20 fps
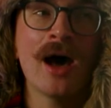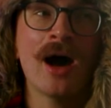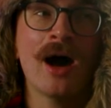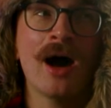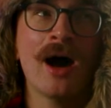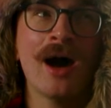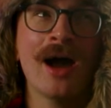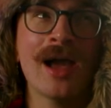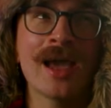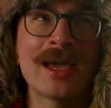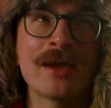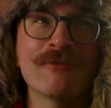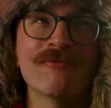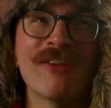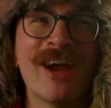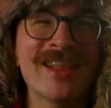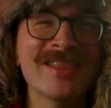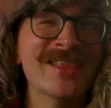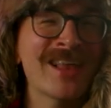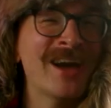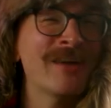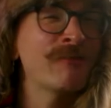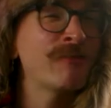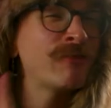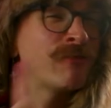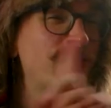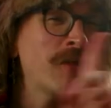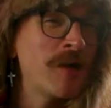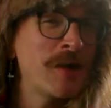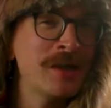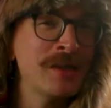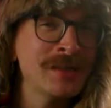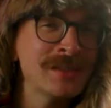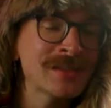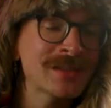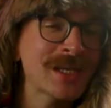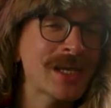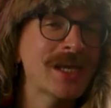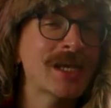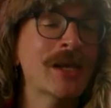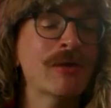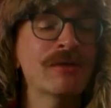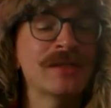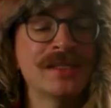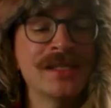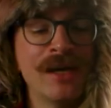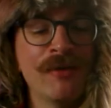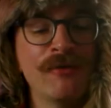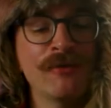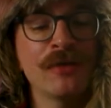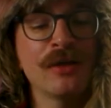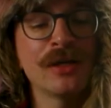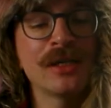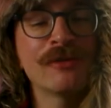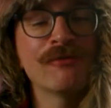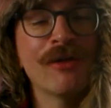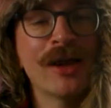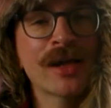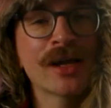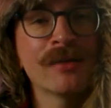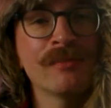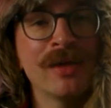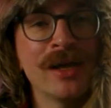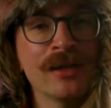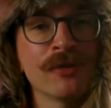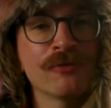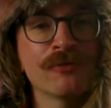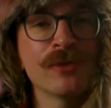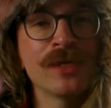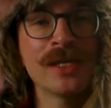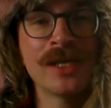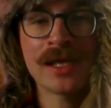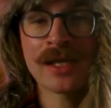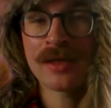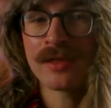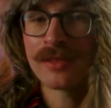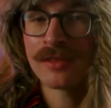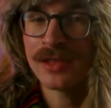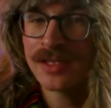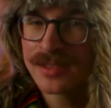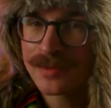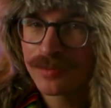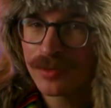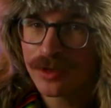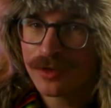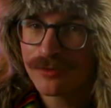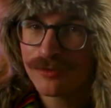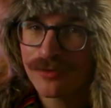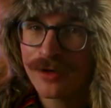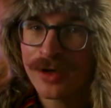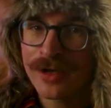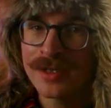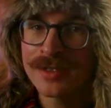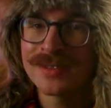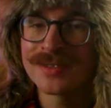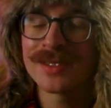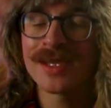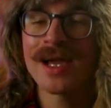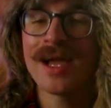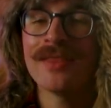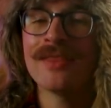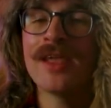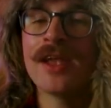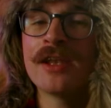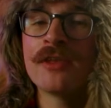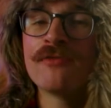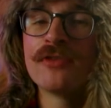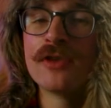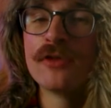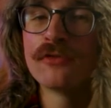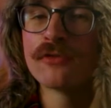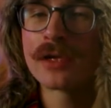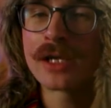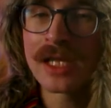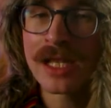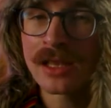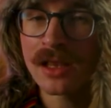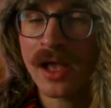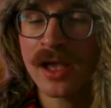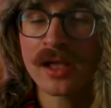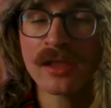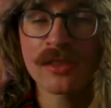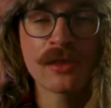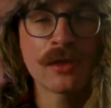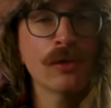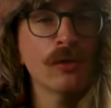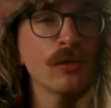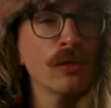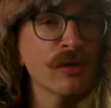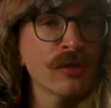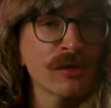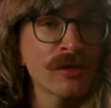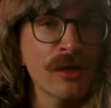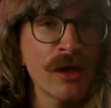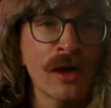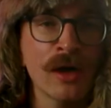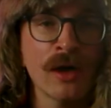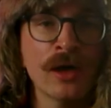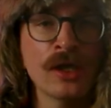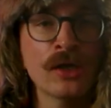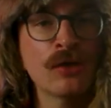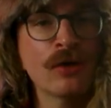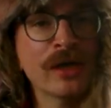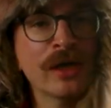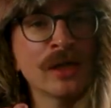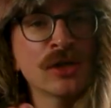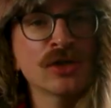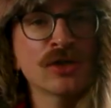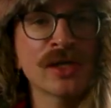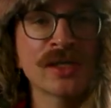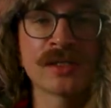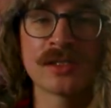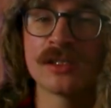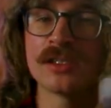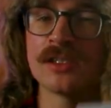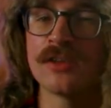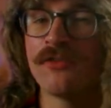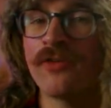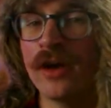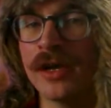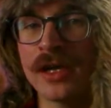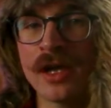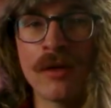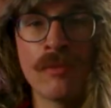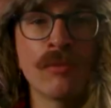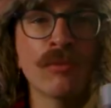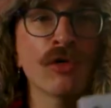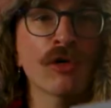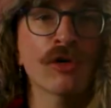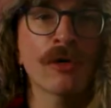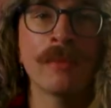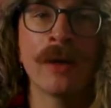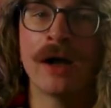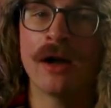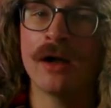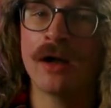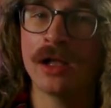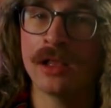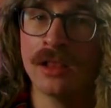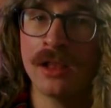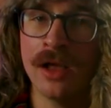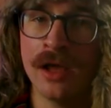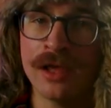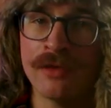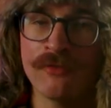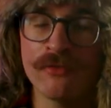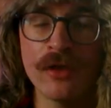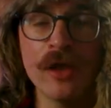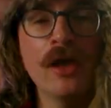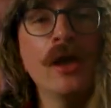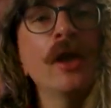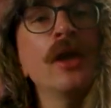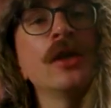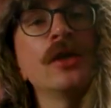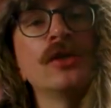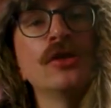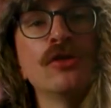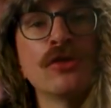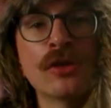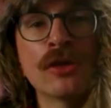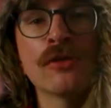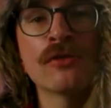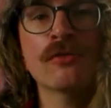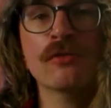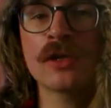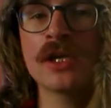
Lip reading: I read that first, and I would definitely recommend reading this book first. And then if you really like the author, you're interested to find out more about her life, you can